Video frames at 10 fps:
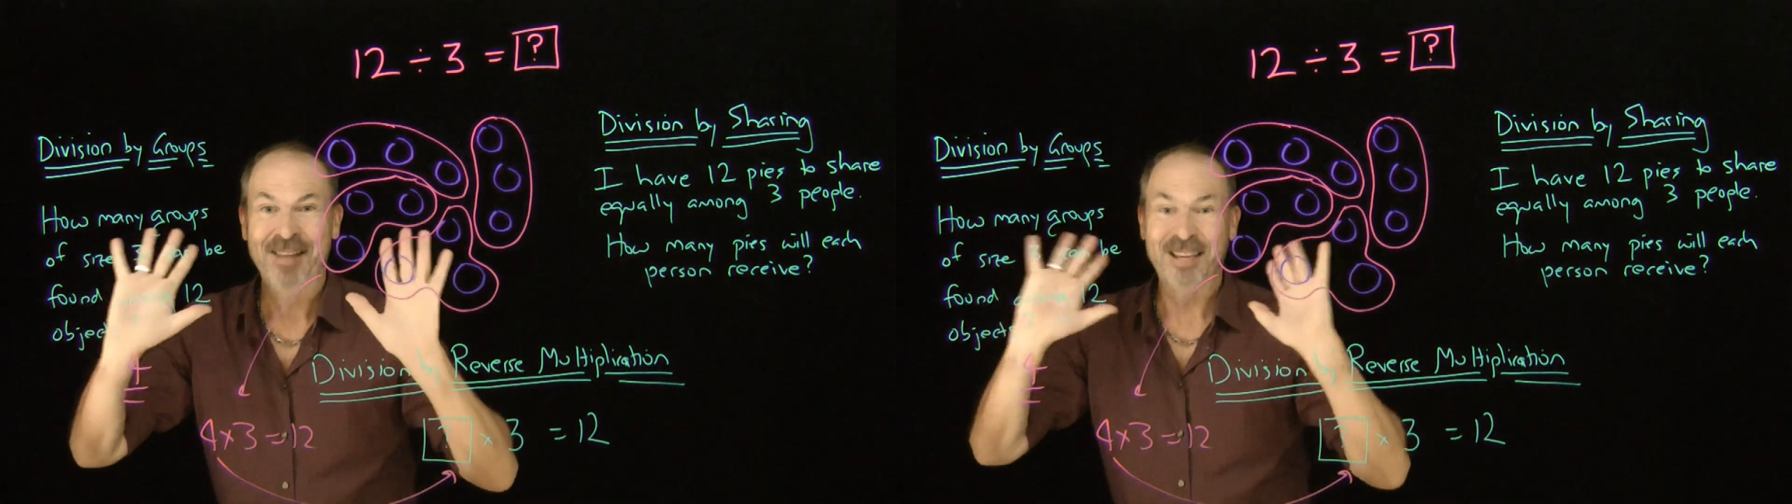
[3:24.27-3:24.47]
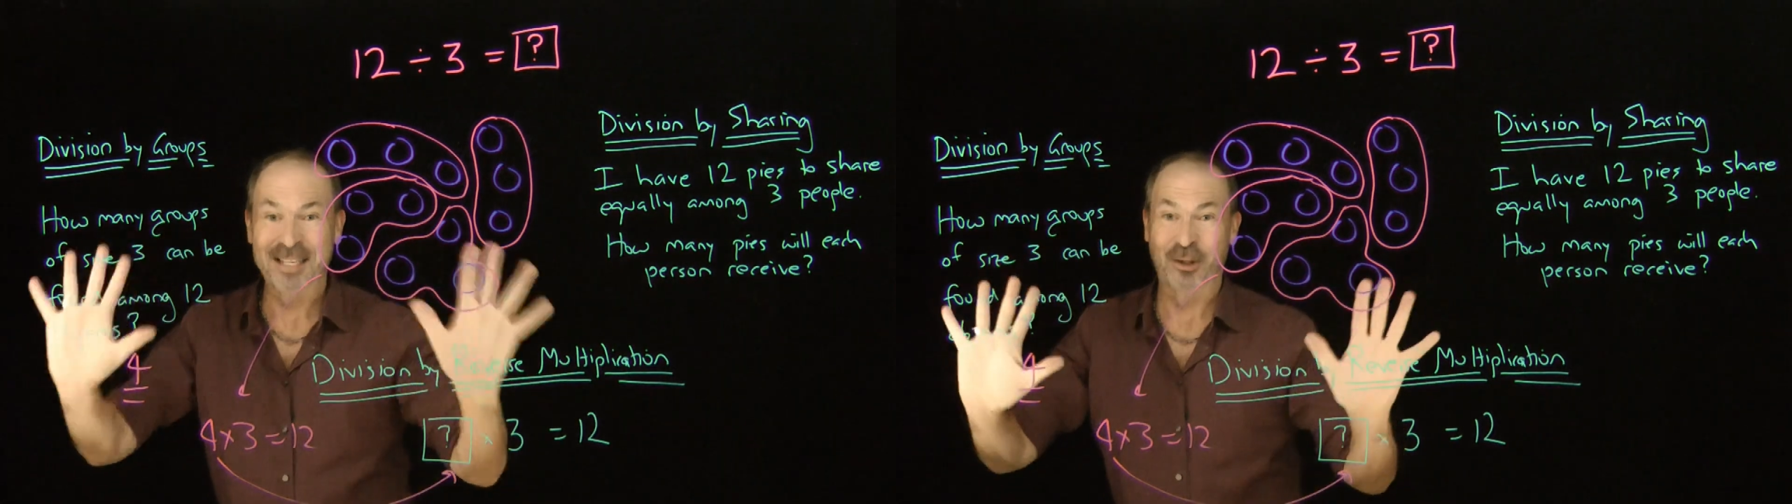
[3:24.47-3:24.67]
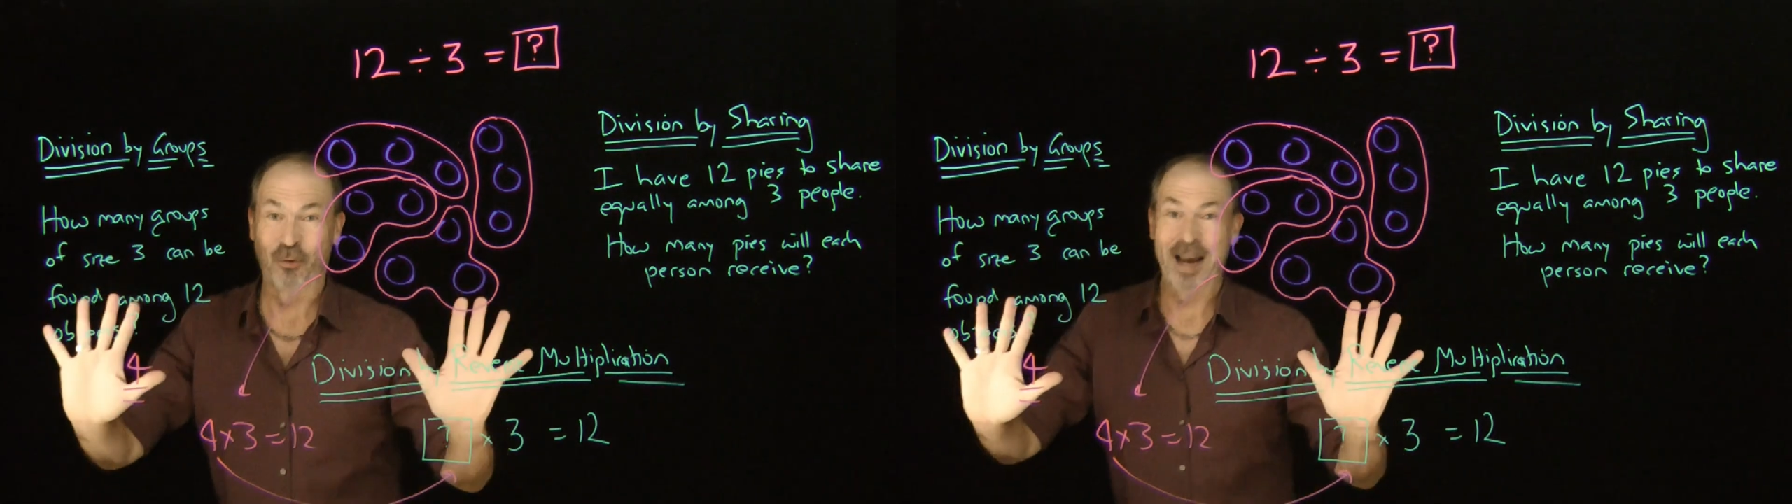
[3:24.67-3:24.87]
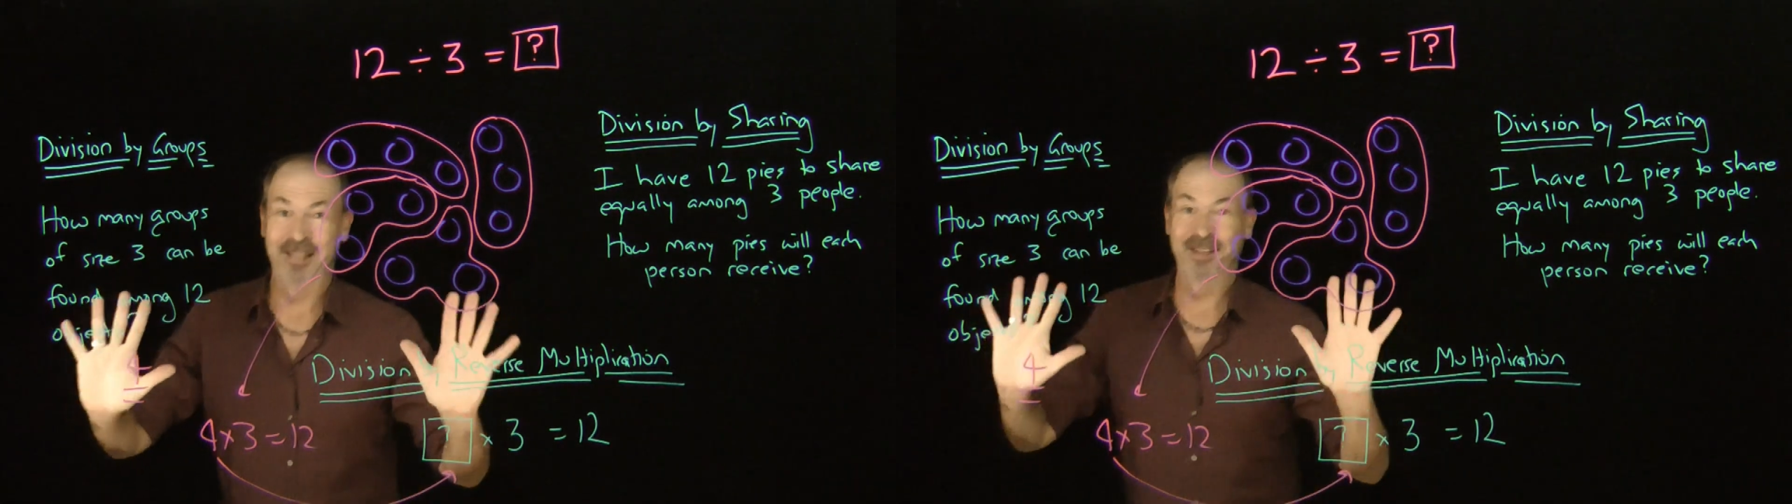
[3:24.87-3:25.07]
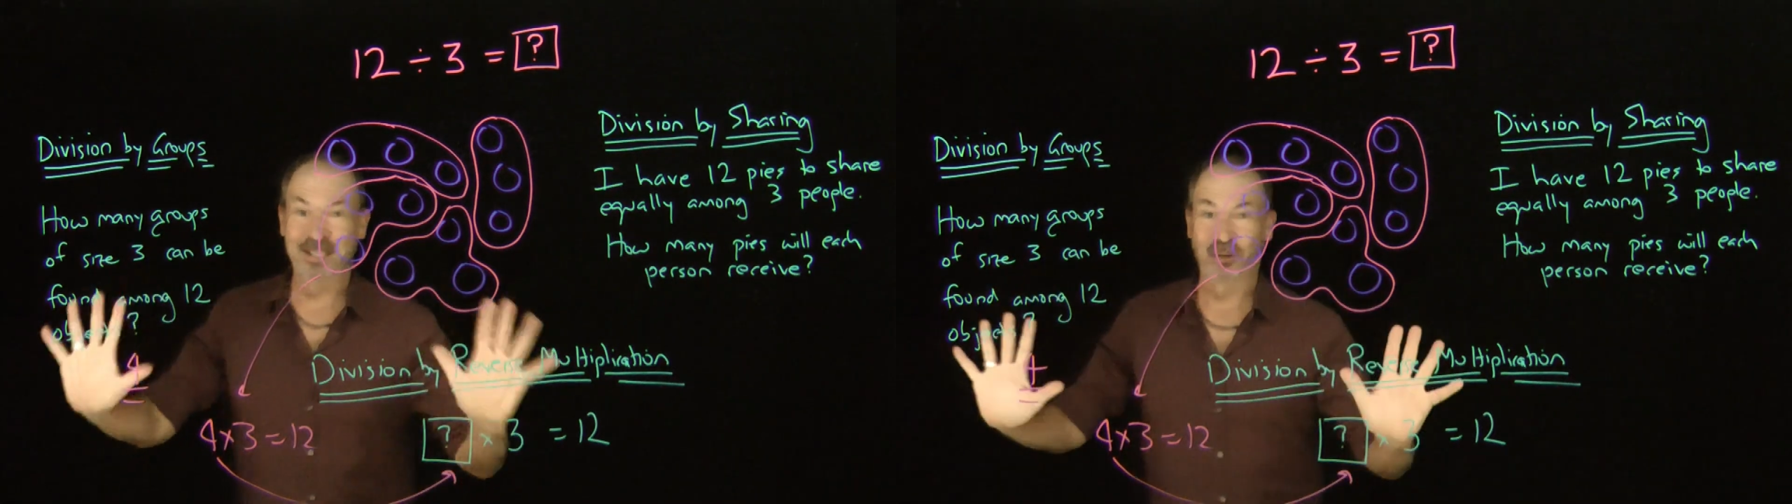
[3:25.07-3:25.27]
This is
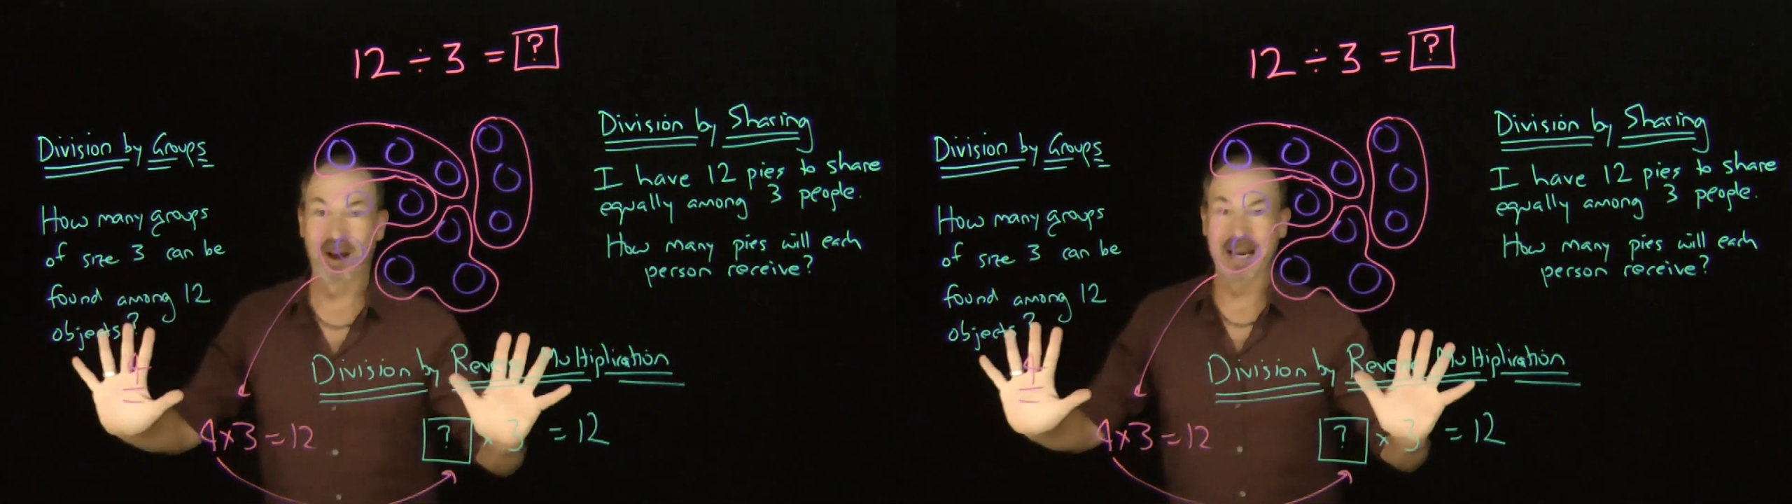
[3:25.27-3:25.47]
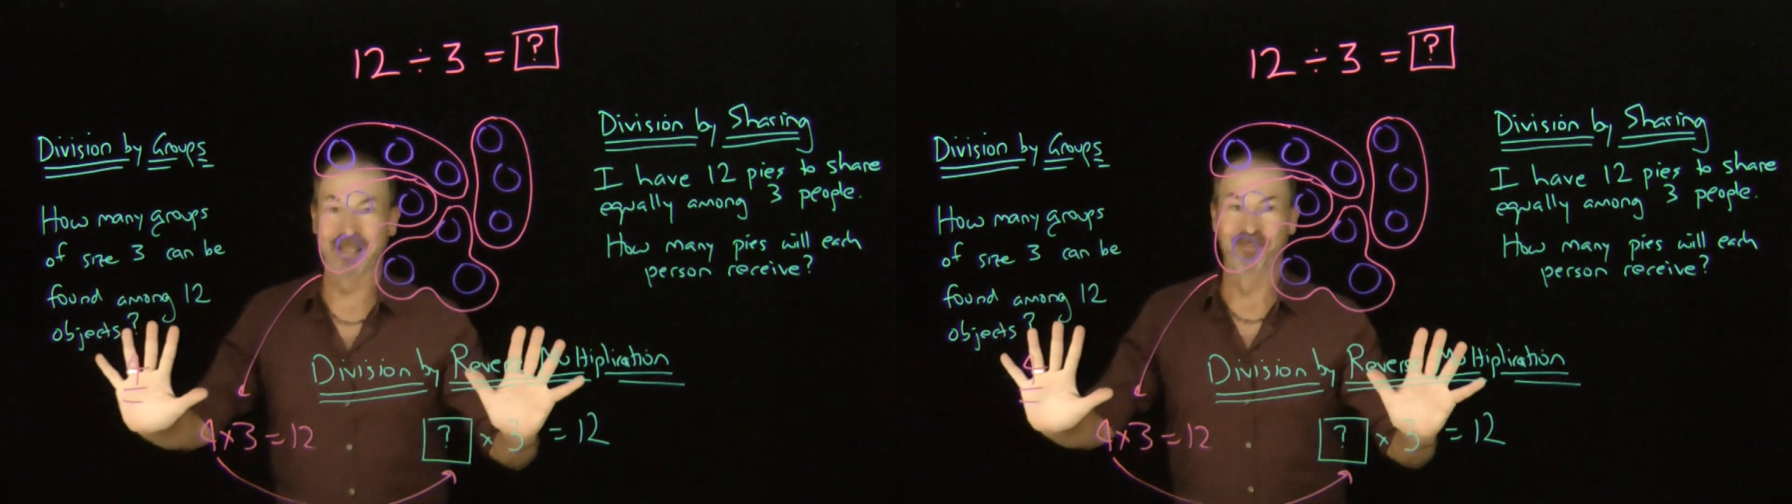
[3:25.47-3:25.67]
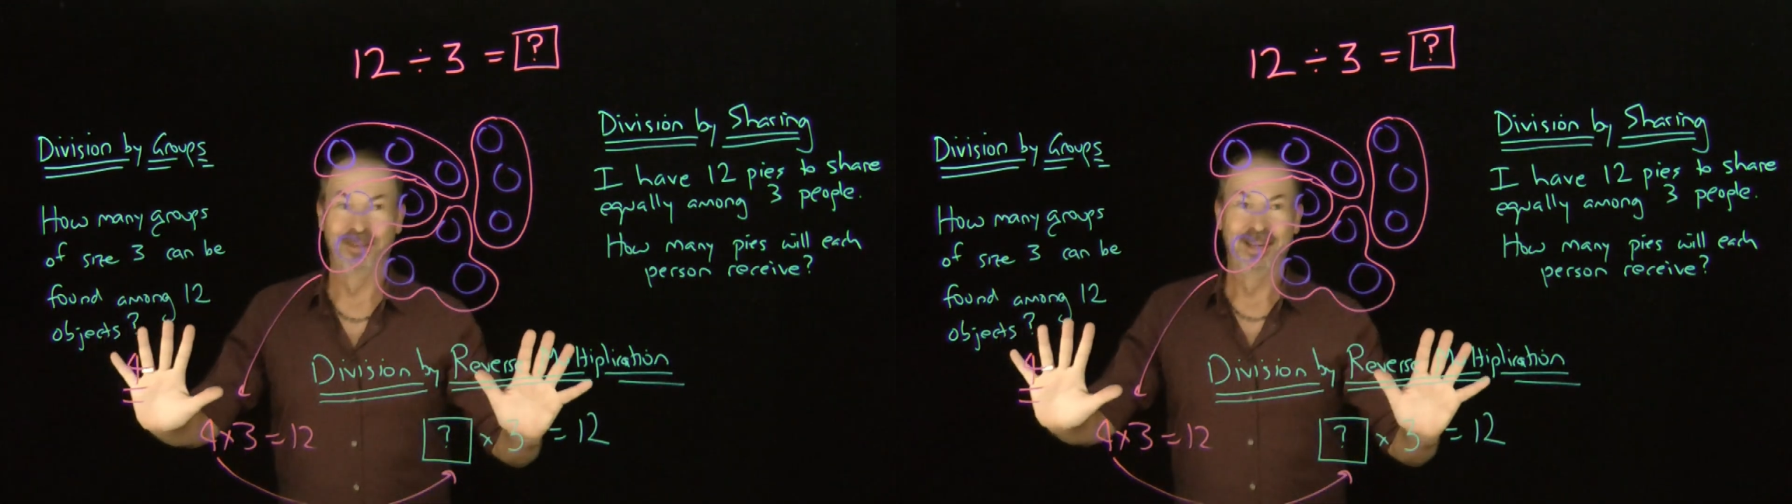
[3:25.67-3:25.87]
great, this is great.